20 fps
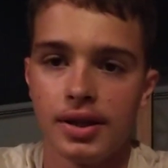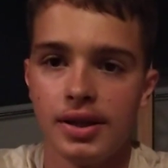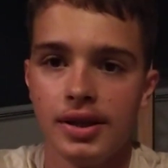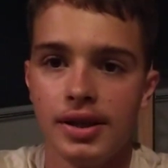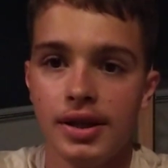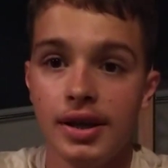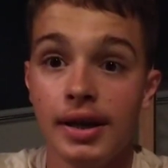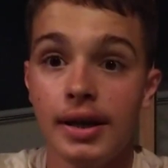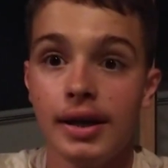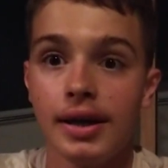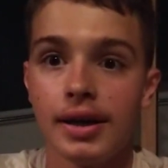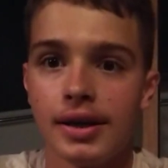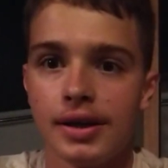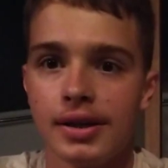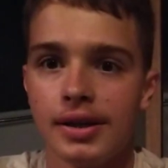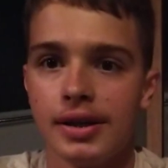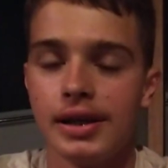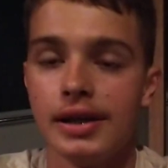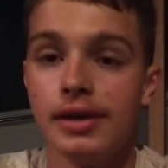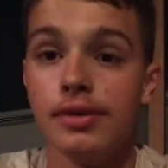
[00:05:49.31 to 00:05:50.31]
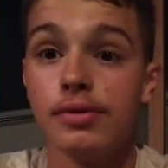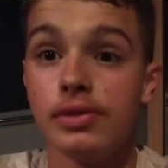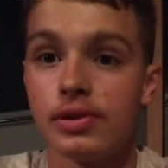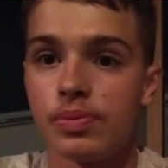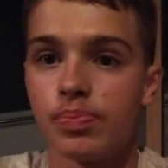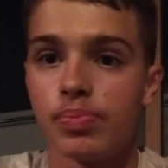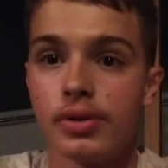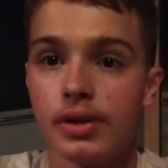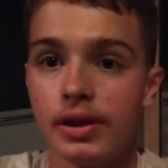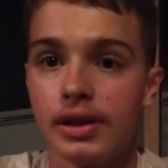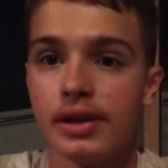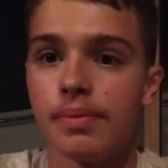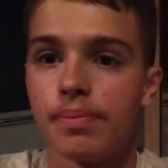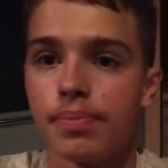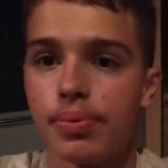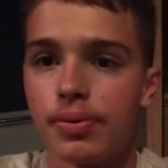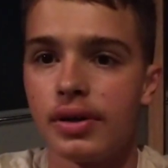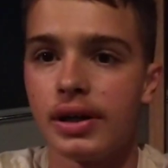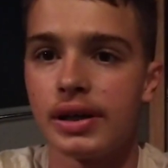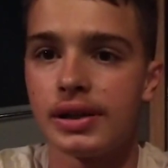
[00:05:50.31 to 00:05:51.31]
yeah, it was pretty
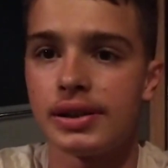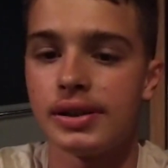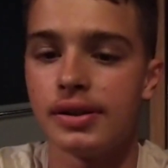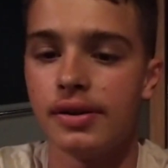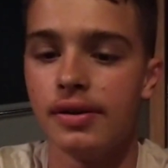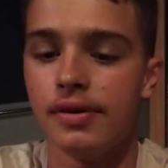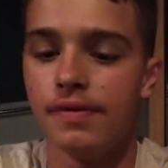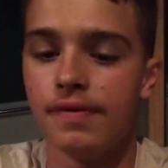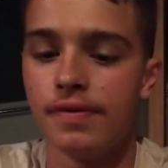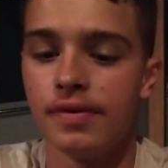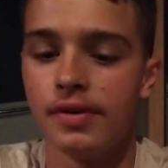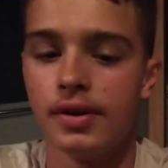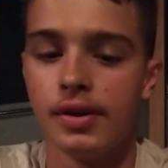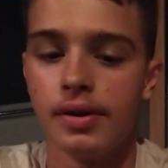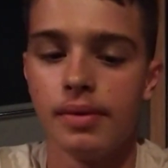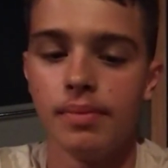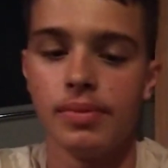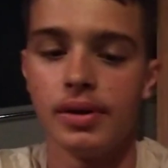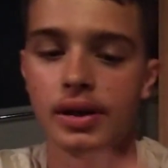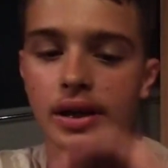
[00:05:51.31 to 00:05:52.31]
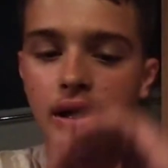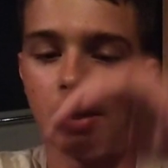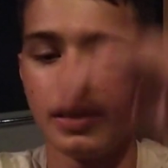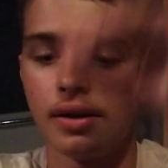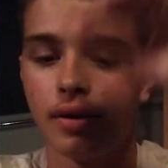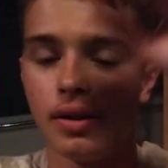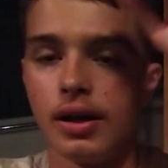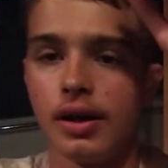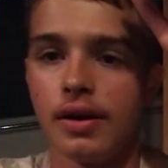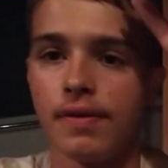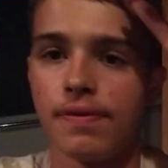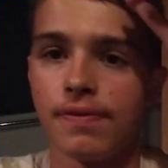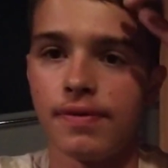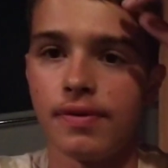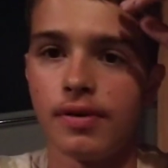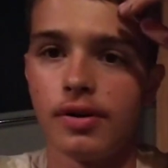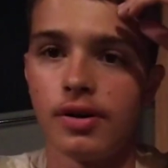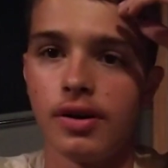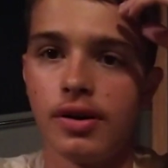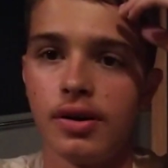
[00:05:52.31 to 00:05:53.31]
impressive, but it had a lot of
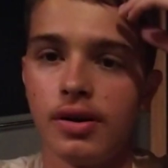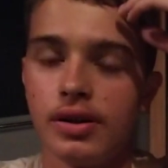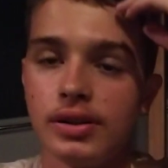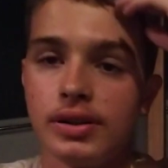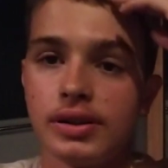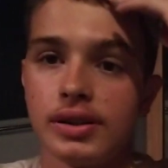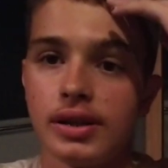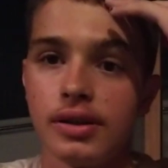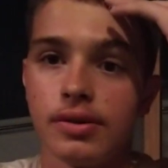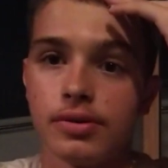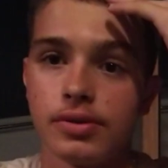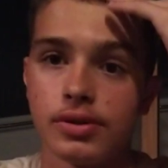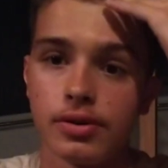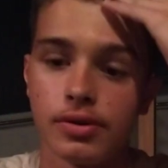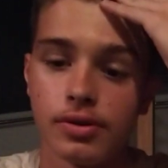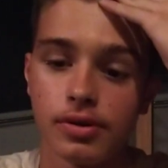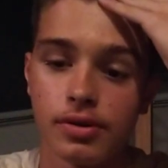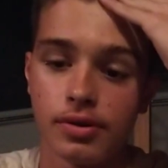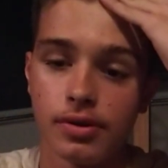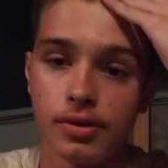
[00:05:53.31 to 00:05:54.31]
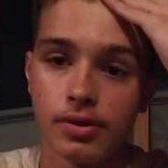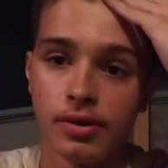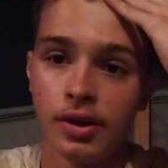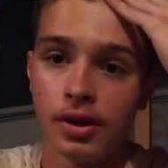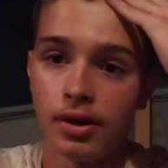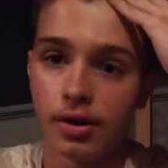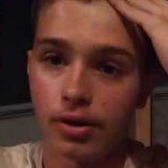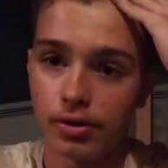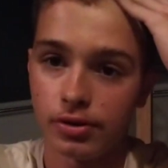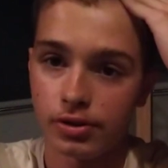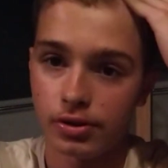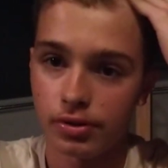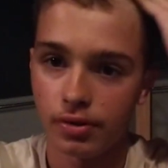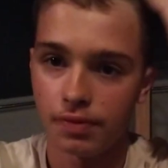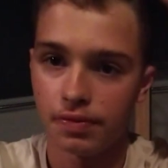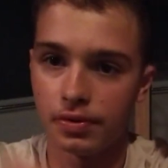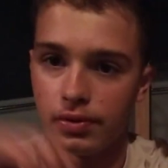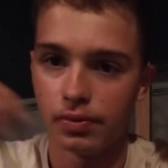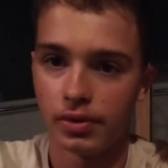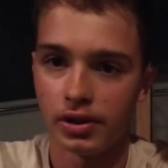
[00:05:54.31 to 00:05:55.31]
flaws. I also heard,
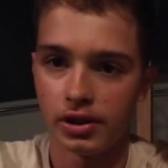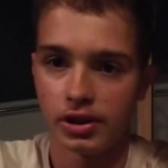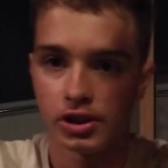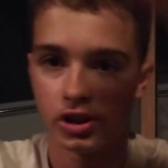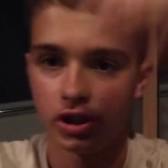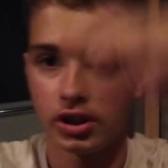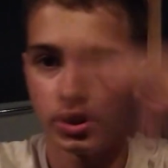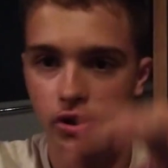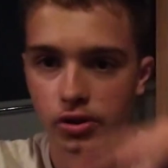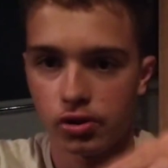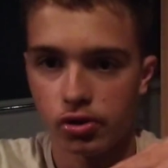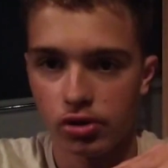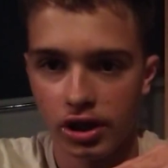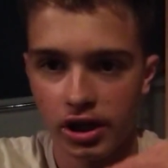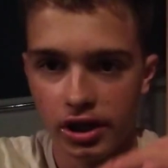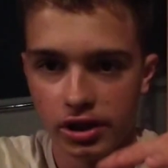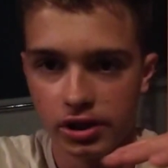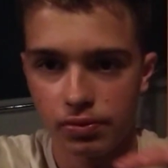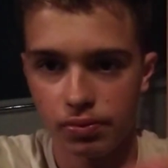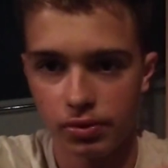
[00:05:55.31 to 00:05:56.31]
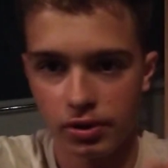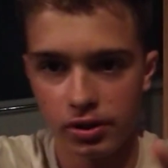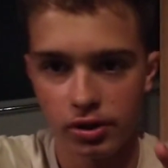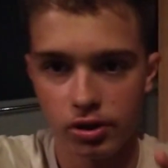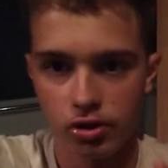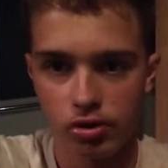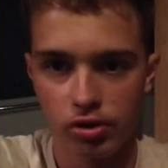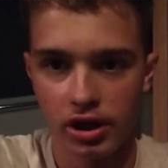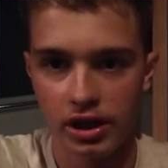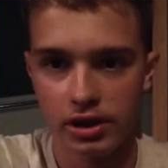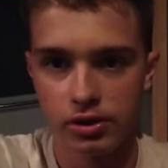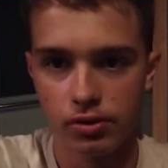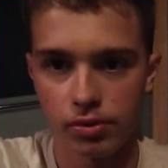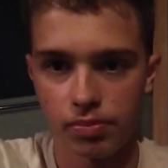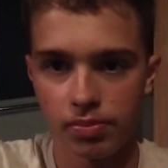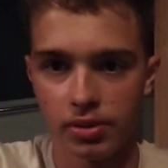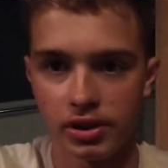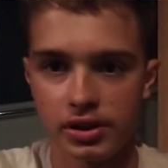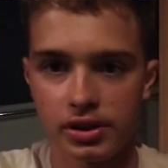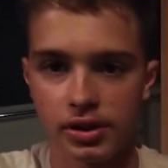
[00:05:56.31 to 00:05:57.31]
if you wanted to change the tracks, if one of the tracks were
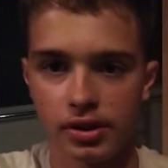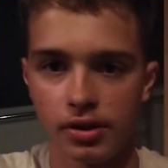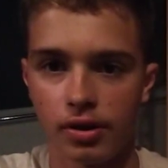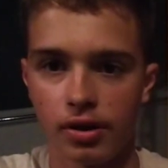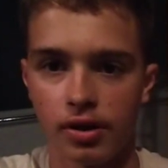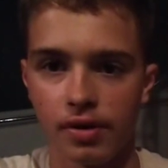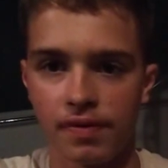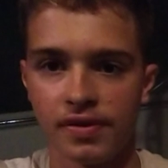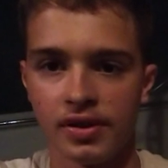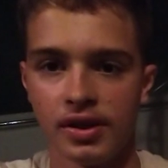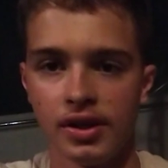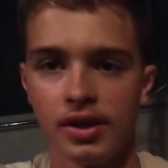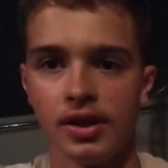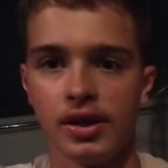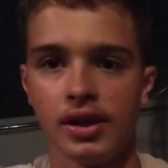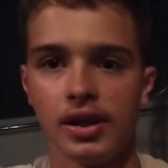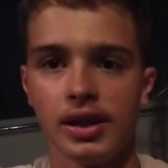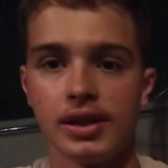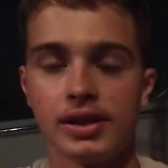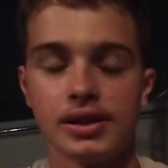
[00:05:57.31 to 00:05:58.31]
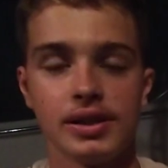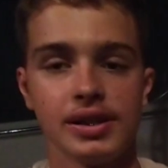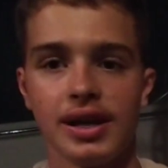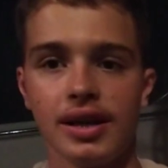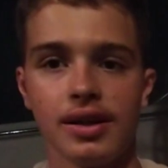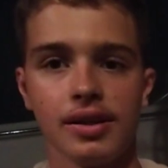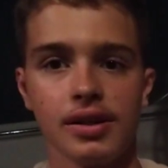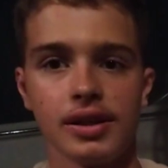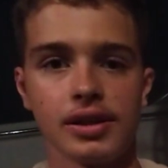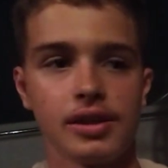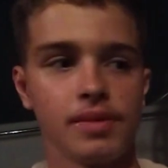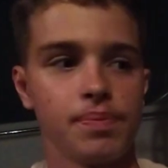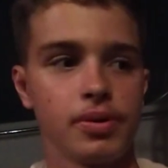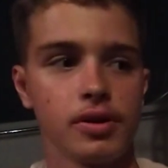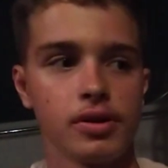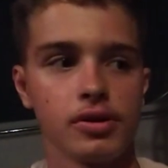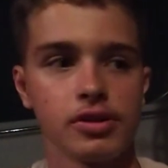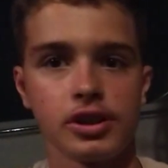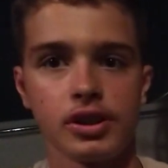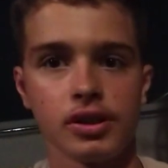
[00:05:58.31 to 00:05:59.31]
busted off, it's not like the
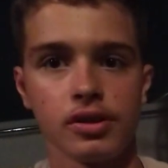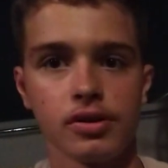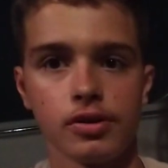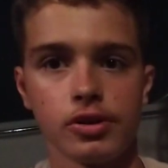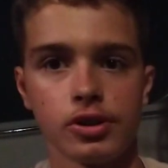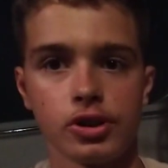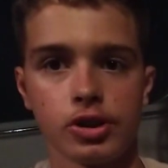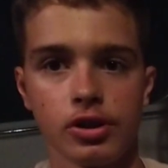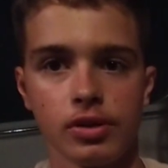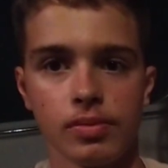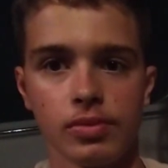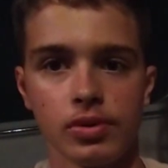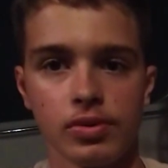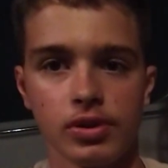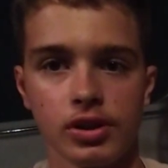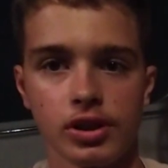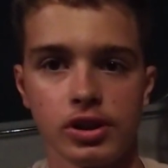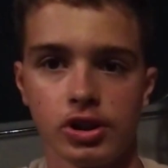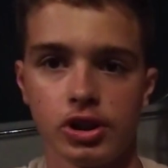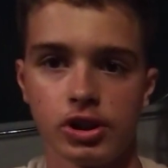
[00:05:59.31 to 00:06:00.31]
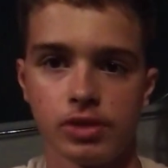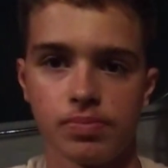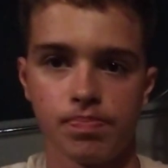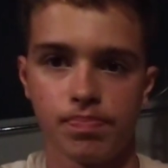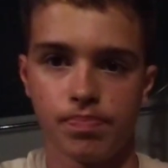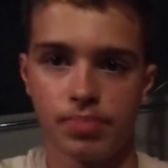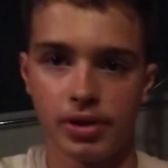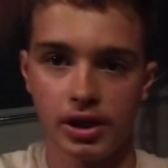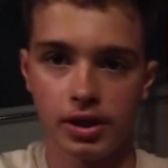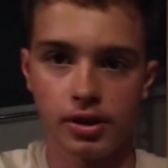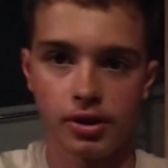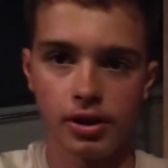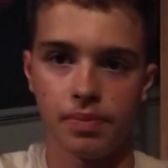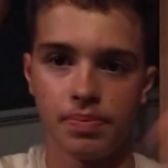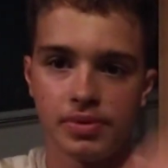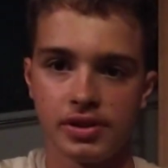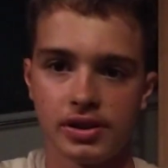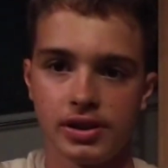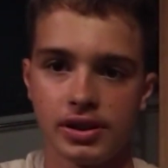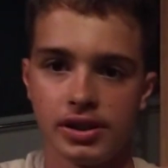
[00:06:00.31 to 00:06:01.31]
Pershing or the Sherman where you can just pick it up
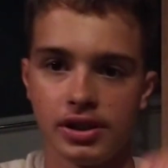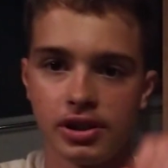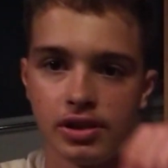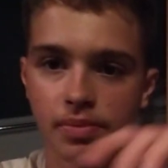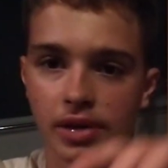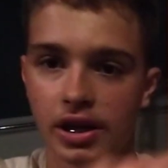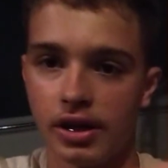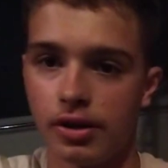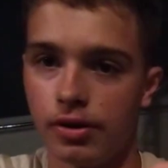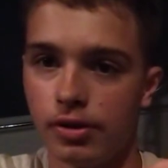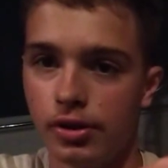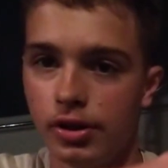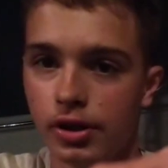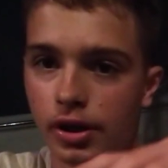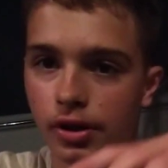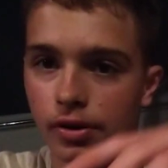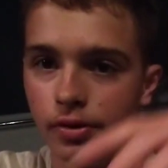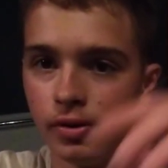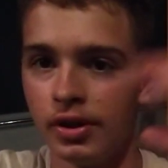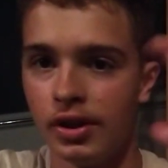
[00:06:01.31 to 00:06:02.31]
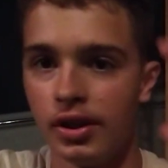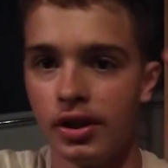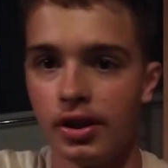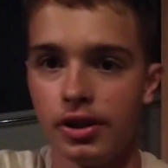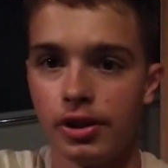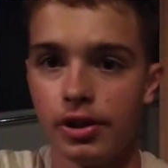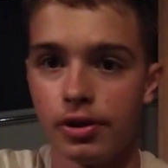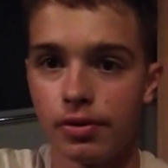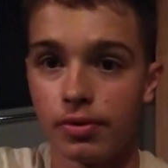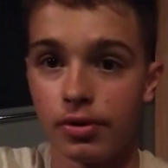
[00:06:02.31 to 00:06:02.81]
and stitch it back on. No. There